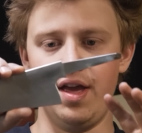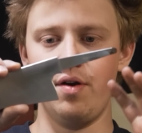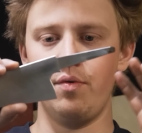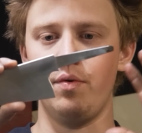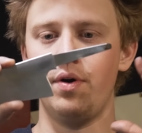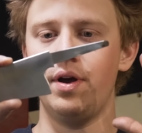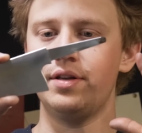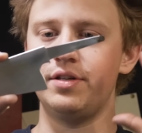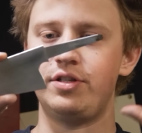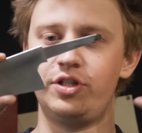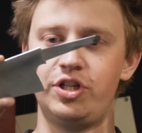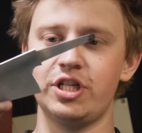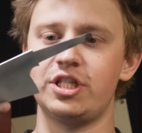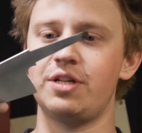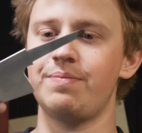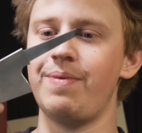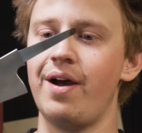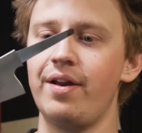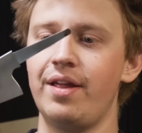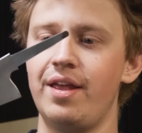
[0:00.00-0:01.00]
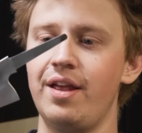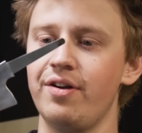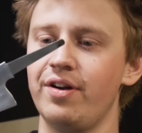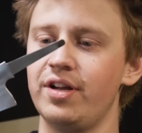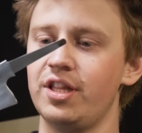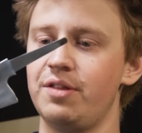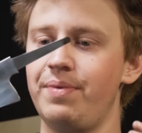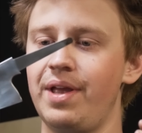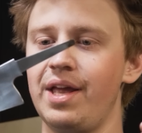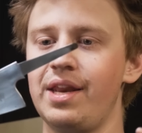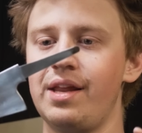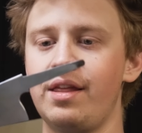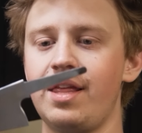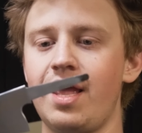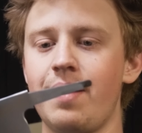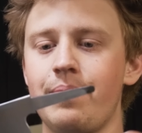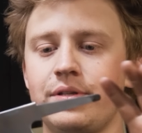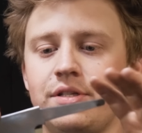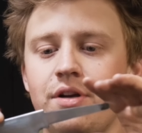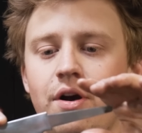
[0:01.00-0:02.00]
It was just about here at the beginning of
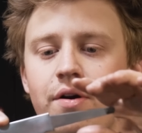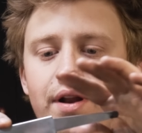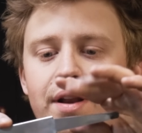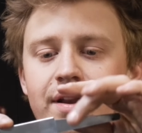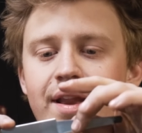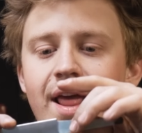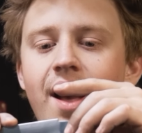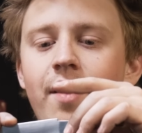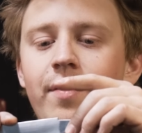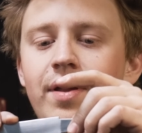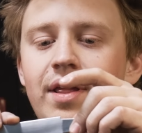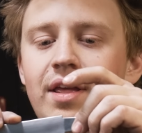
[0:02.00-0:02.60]
the episode. Now